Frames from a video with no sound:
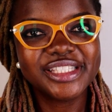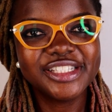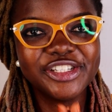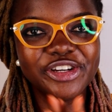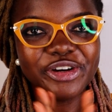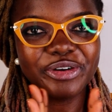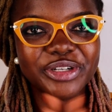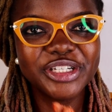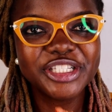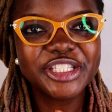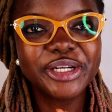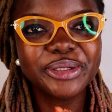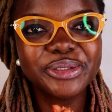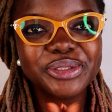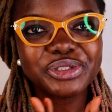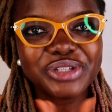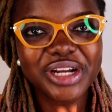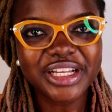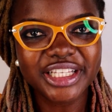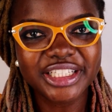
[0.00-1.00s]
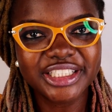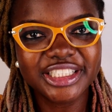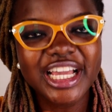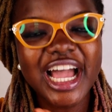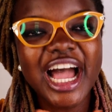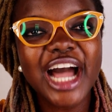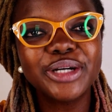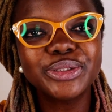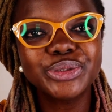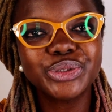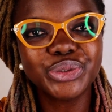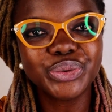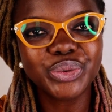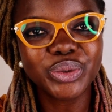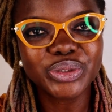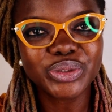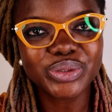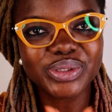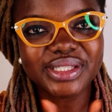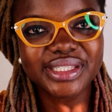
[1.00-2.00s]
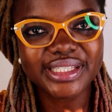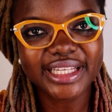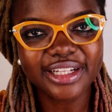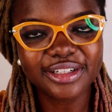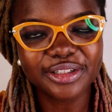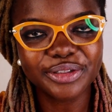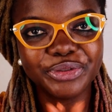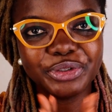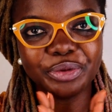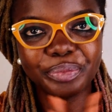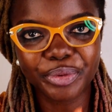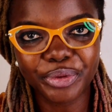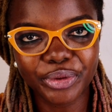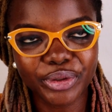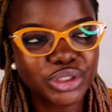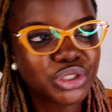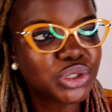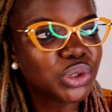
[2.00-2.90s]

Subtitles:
your retail strategy. How do you want to sell your product?